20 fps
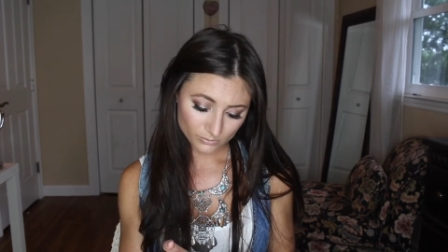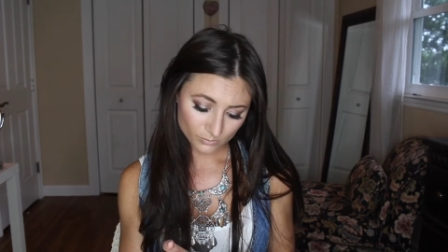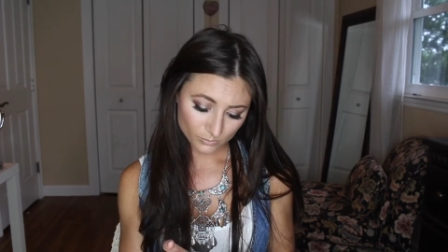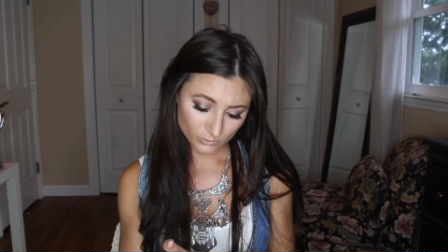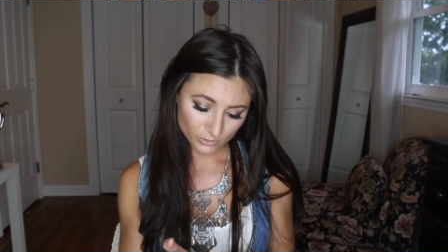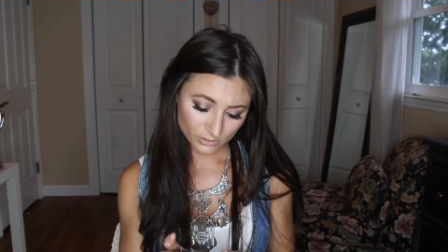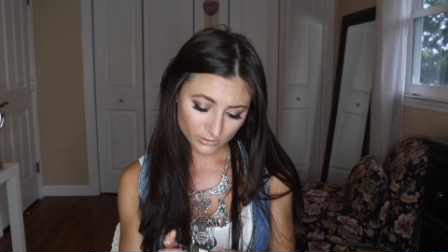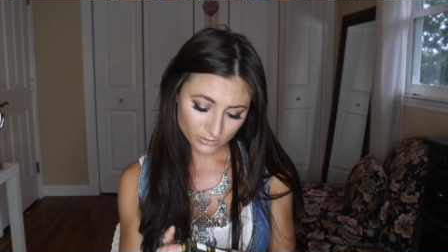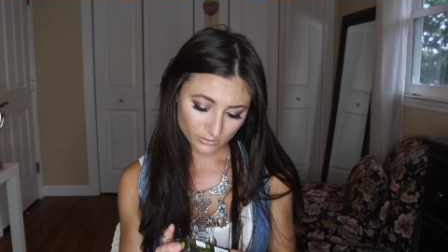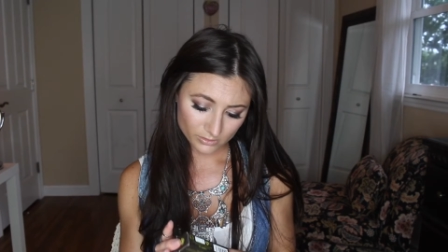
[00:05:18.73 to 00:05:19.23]

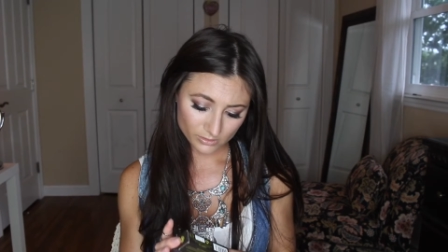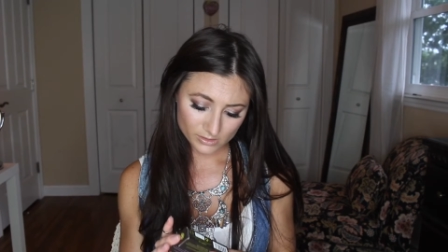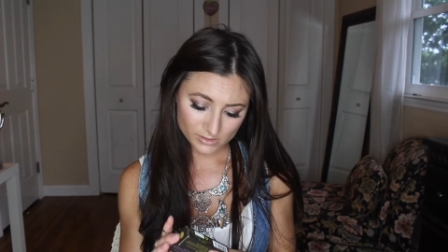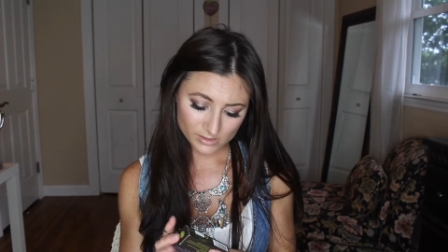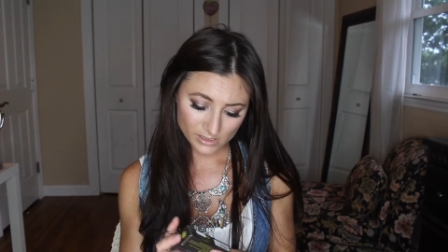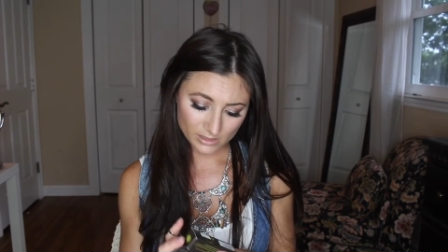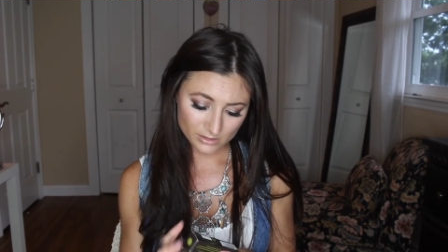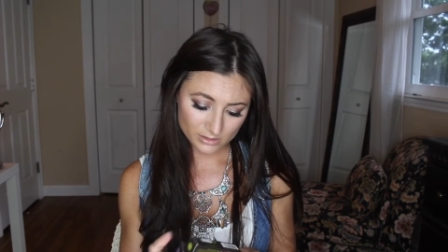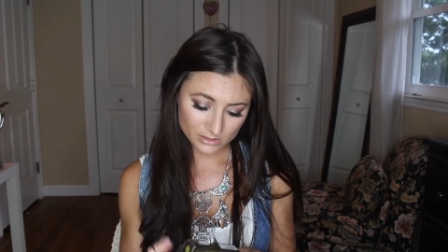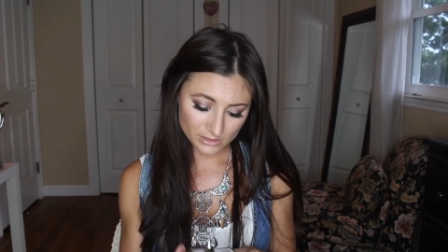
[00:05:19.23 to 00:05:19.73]
What are the
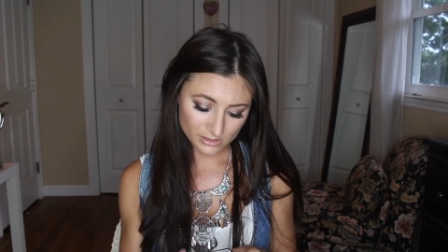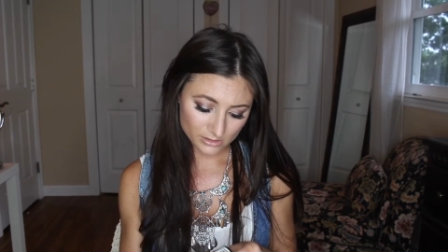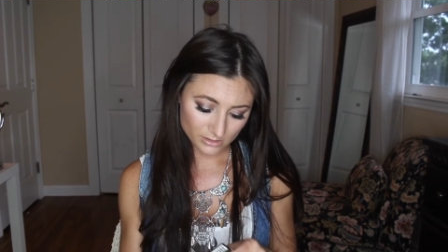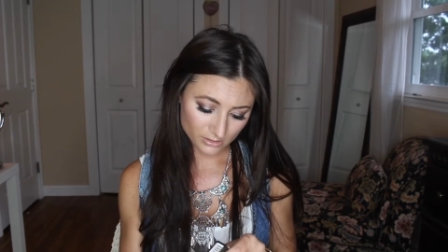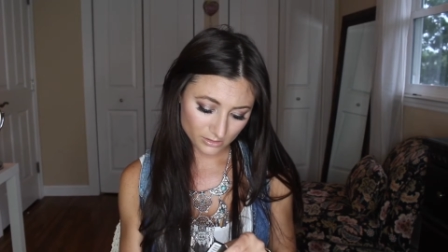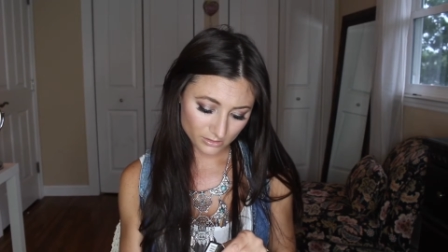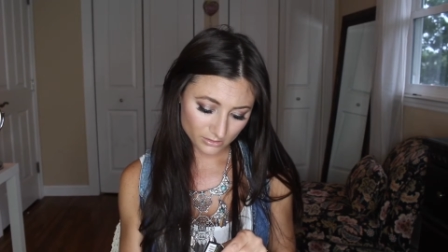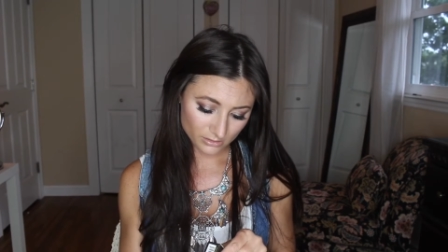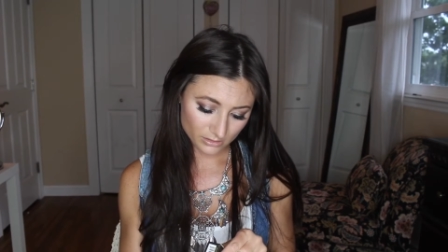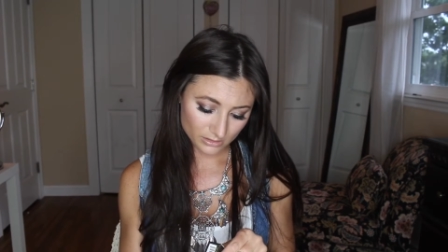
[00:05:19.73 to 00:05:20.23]
scents
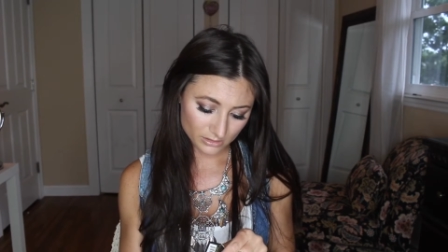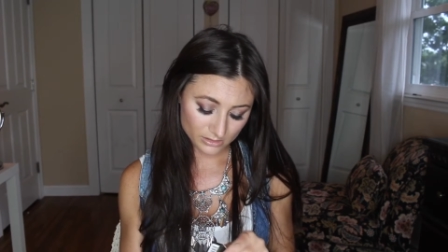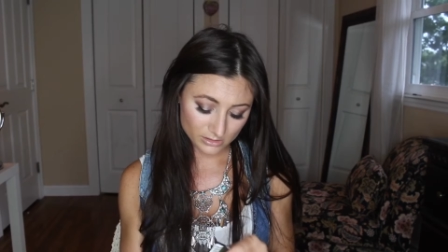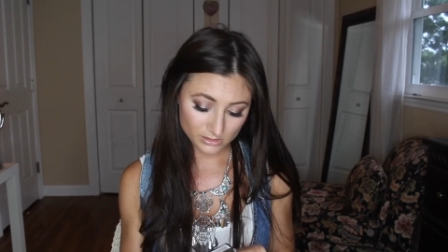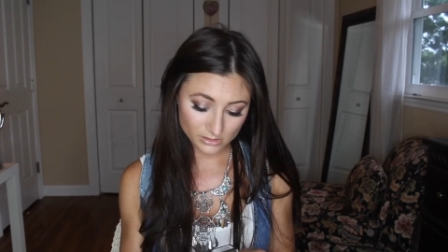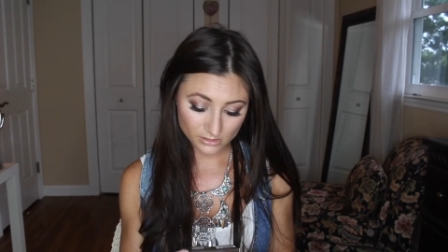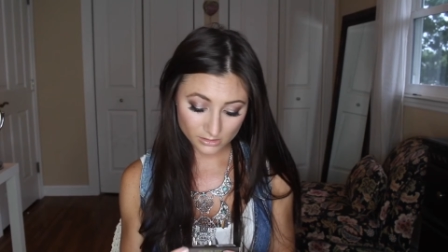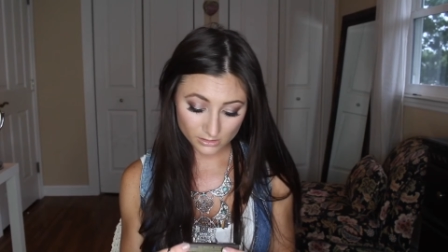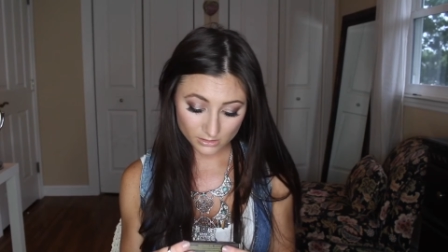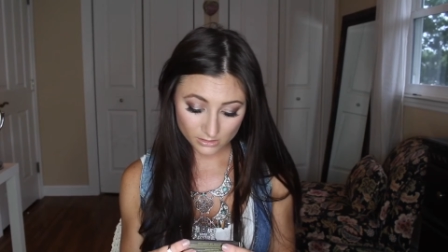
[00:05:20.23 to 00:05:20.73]
here? Let's
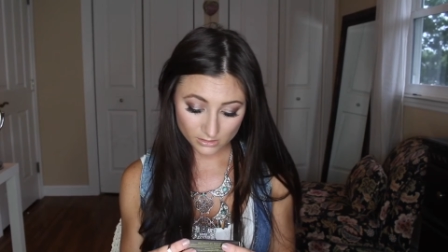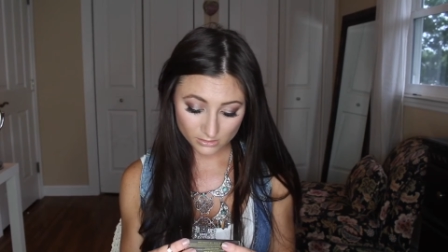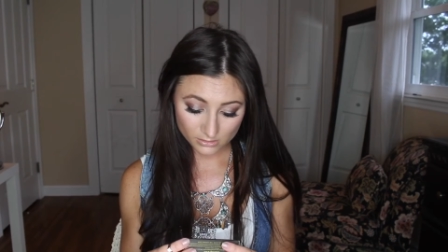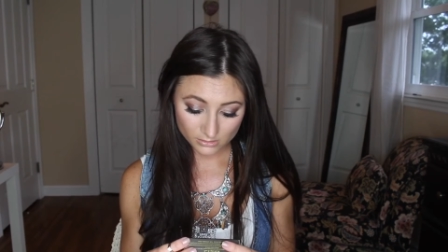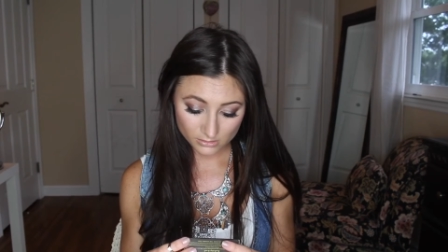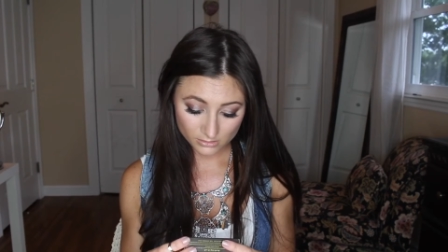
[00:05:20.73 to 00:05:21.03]
see.